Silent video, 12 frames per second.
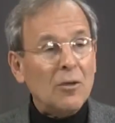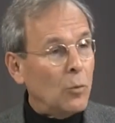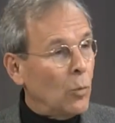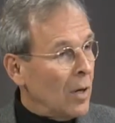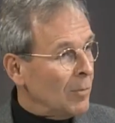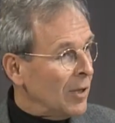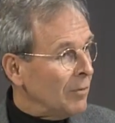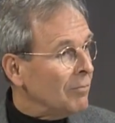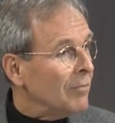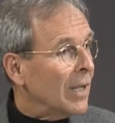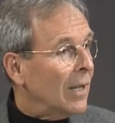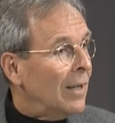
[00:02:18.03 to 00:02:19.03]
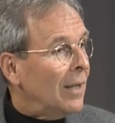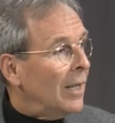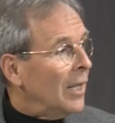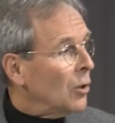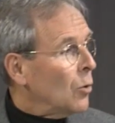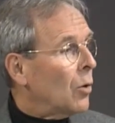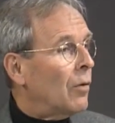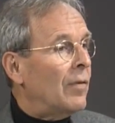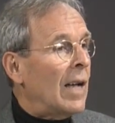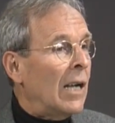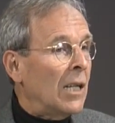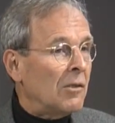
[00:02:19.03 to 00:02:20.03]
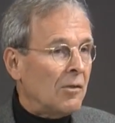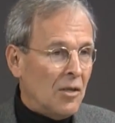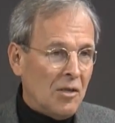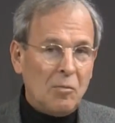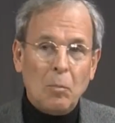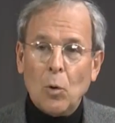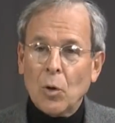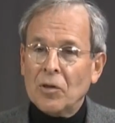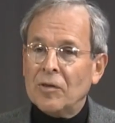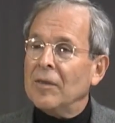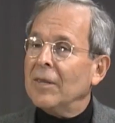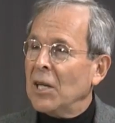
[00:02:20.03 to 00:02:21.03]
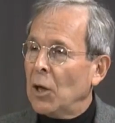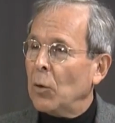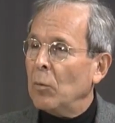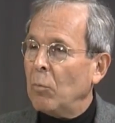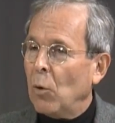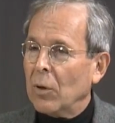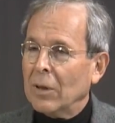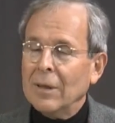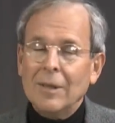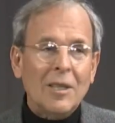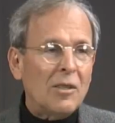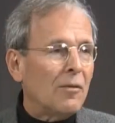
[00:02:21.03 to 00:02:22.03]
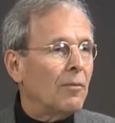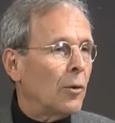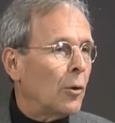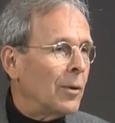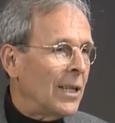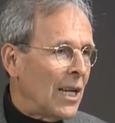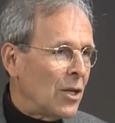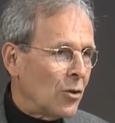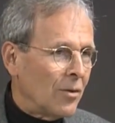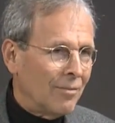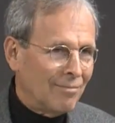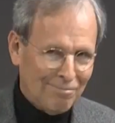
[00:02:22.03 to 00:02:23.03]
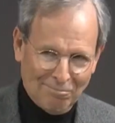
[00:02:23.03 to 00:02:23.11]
It's women. In Corvallis, it's sports, and here in Portland, it's fluoridation.